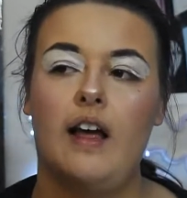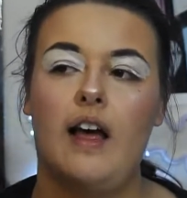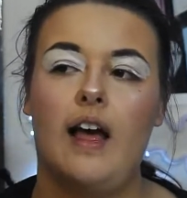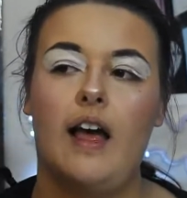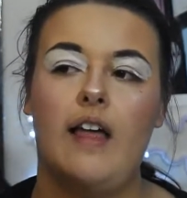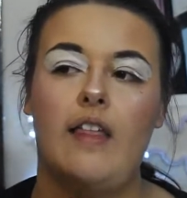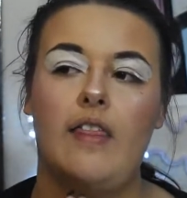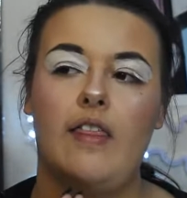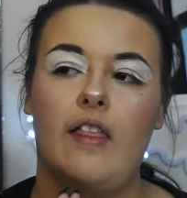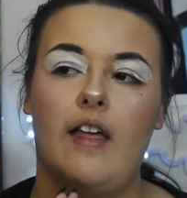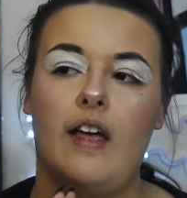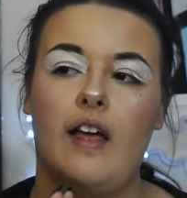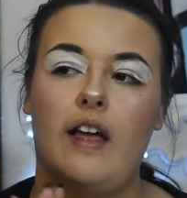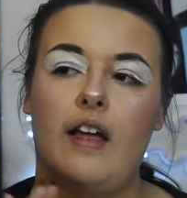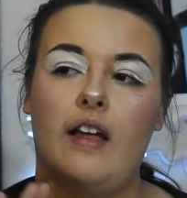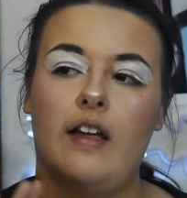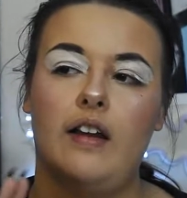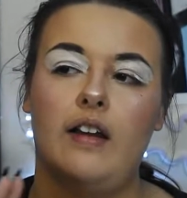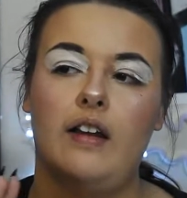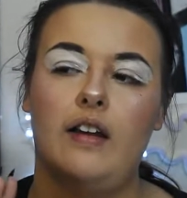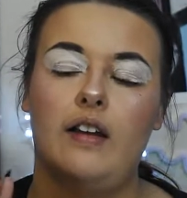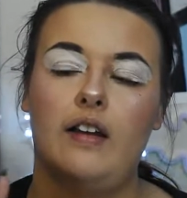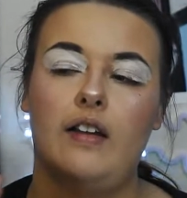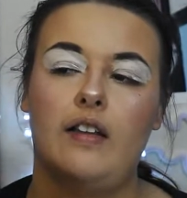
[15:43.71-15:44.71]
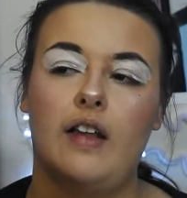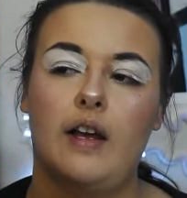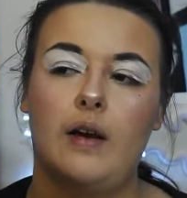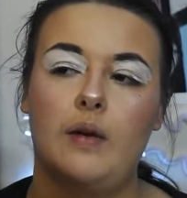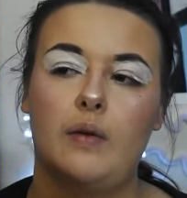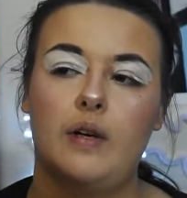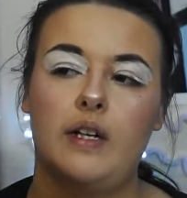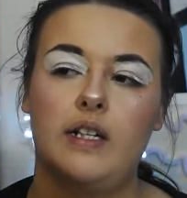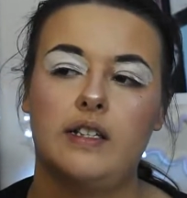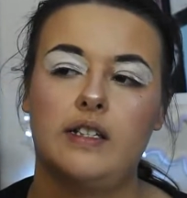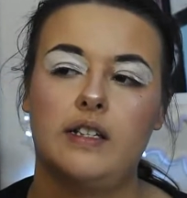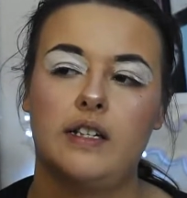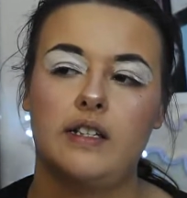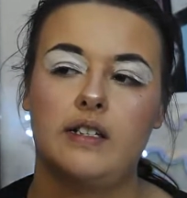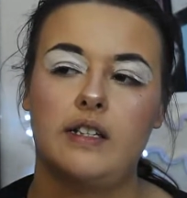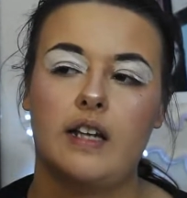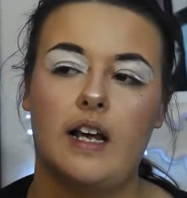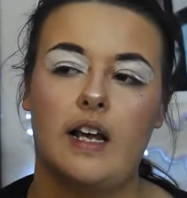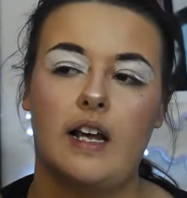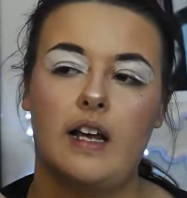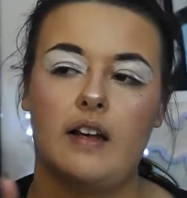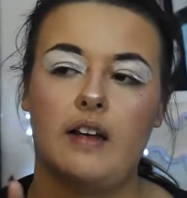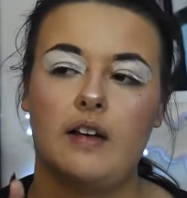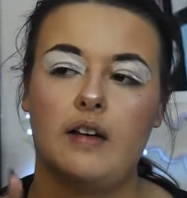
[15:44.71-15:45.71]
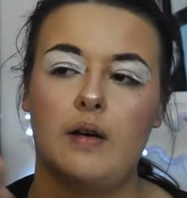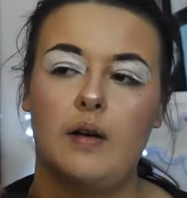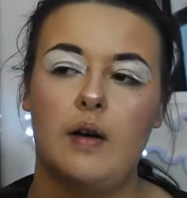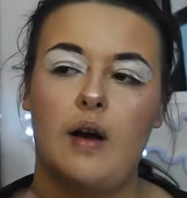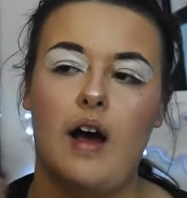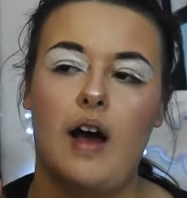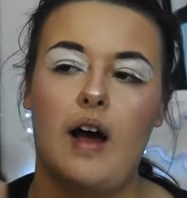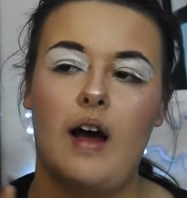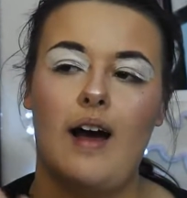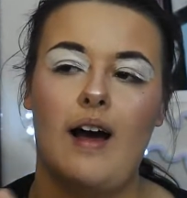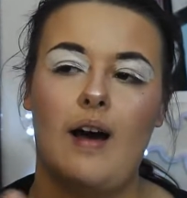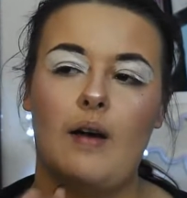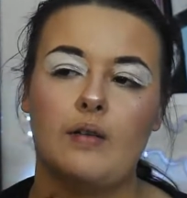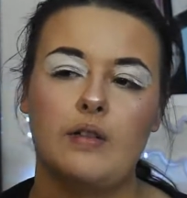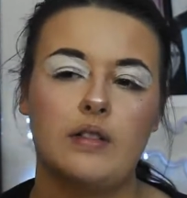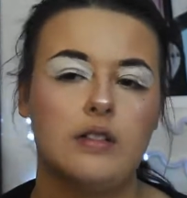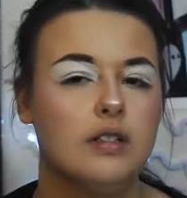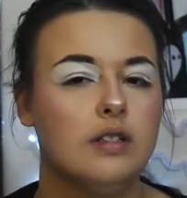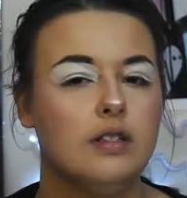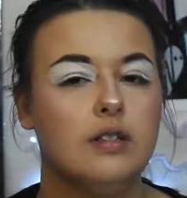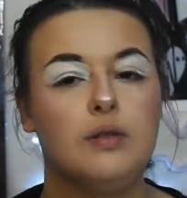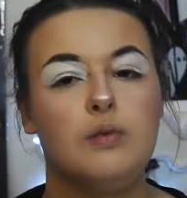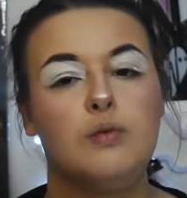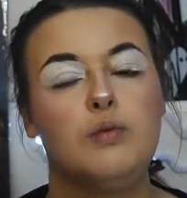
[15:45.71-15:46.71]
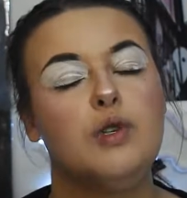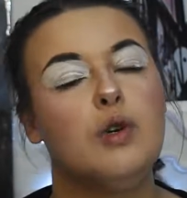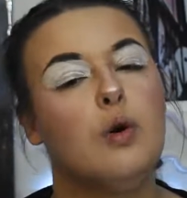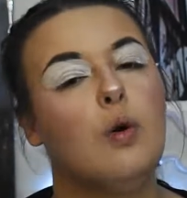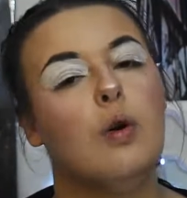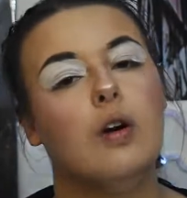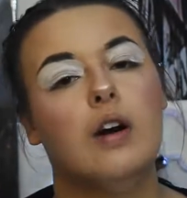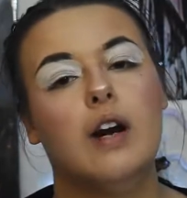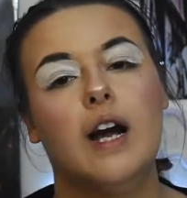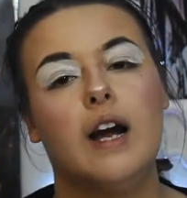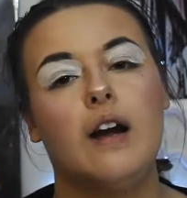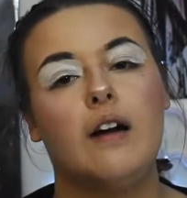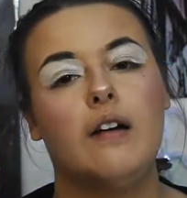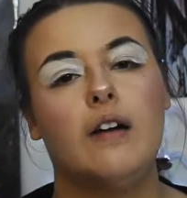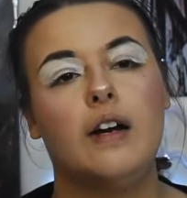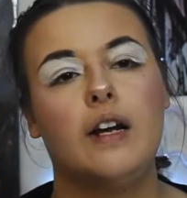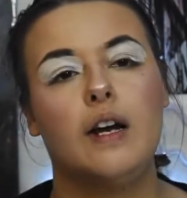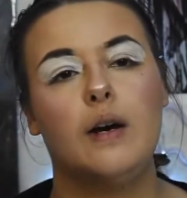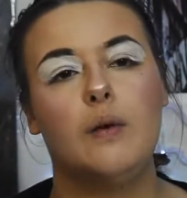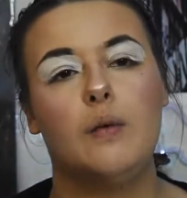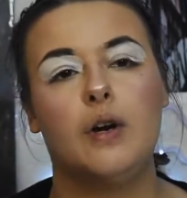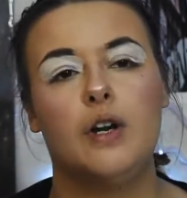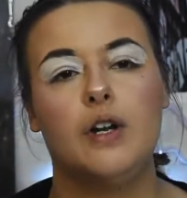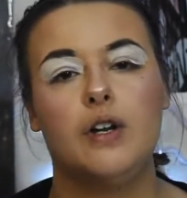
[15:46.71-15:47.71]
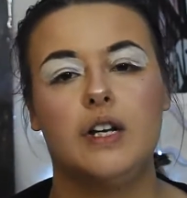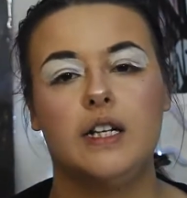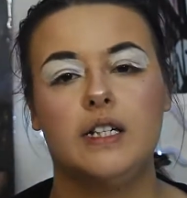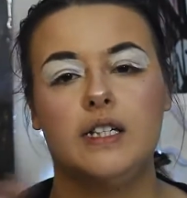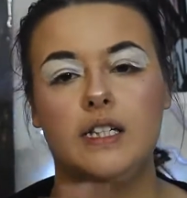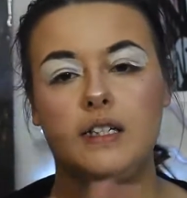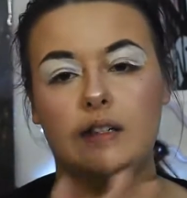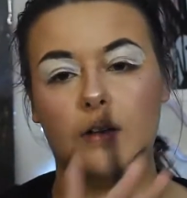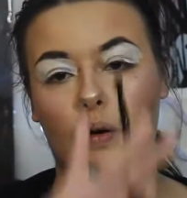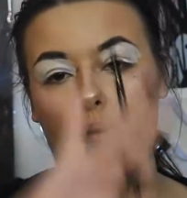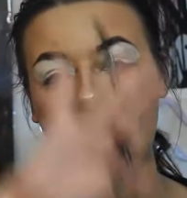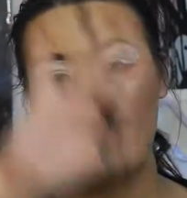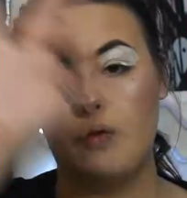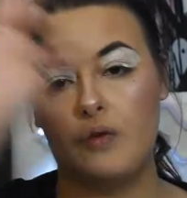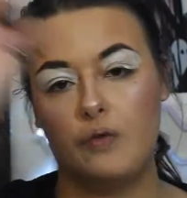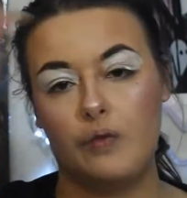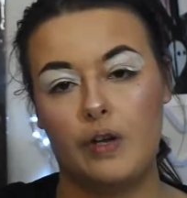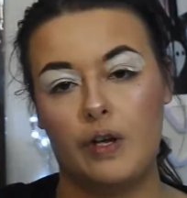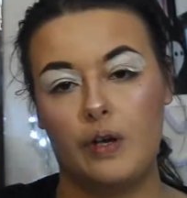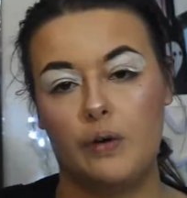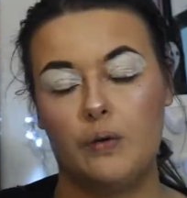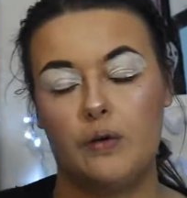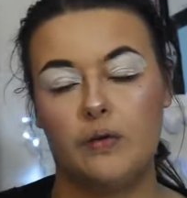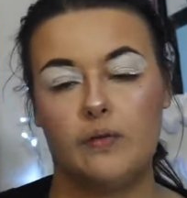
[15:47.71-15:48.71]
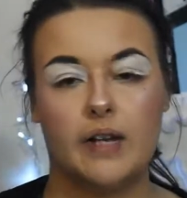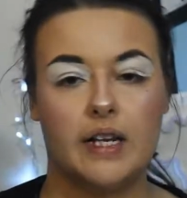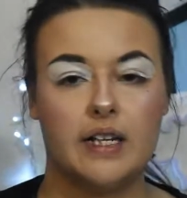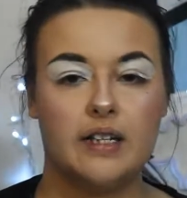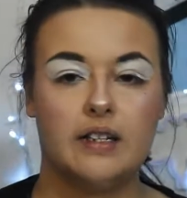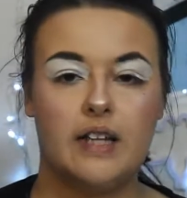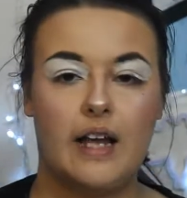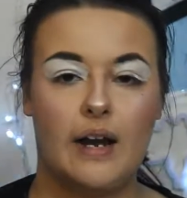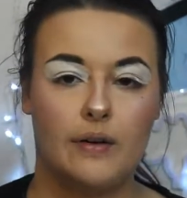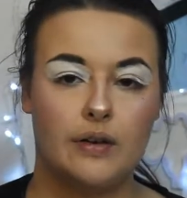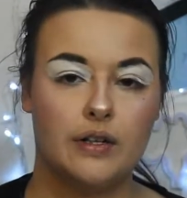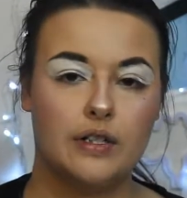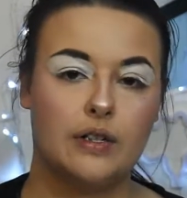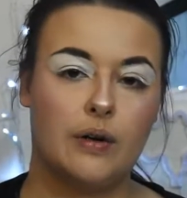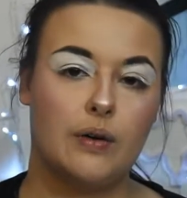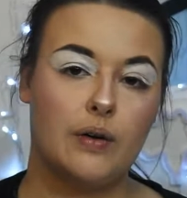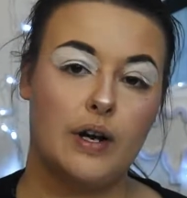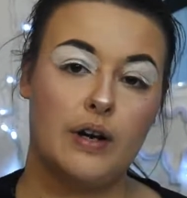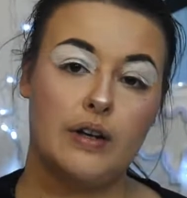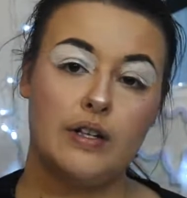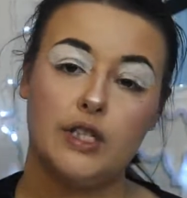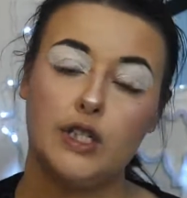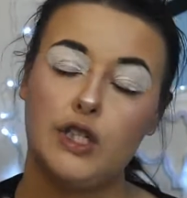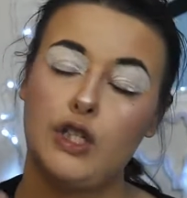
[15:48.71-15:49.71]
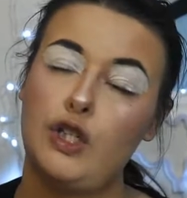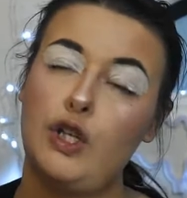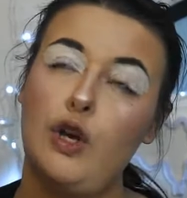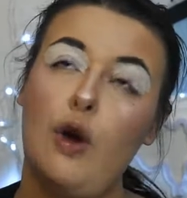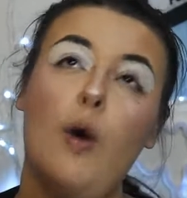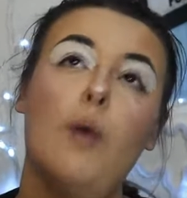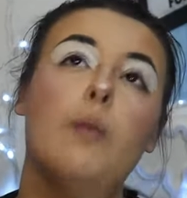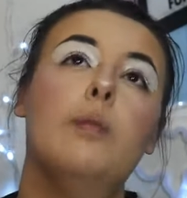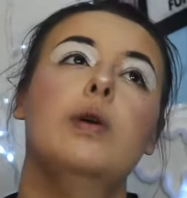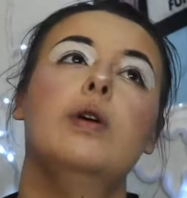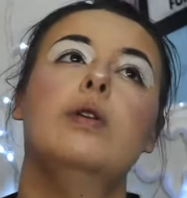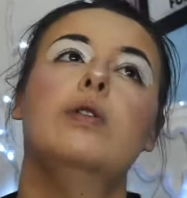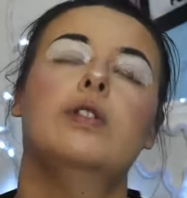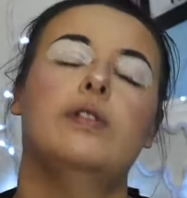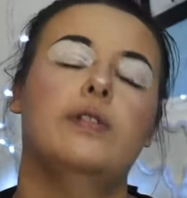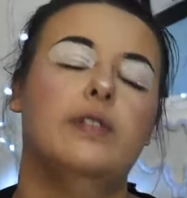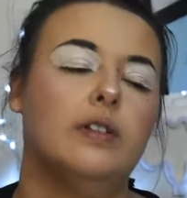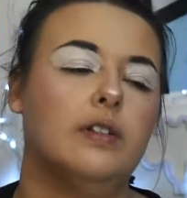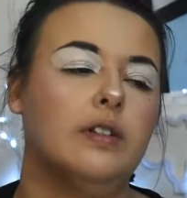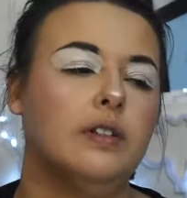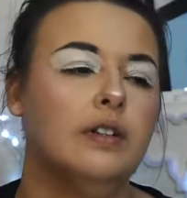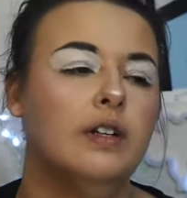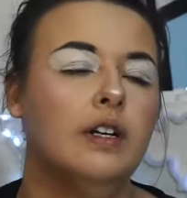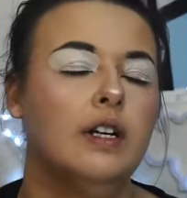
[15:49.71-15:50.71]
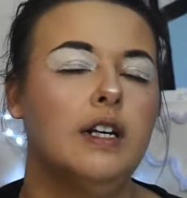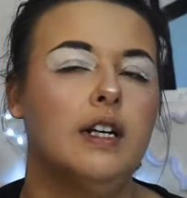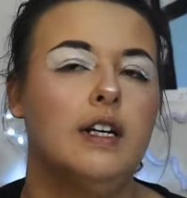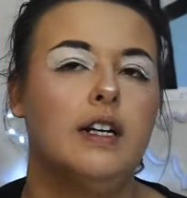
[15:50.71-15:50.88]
And then there was this like outdoor area where you could see the whole view of like Arizona. It's so beautiful.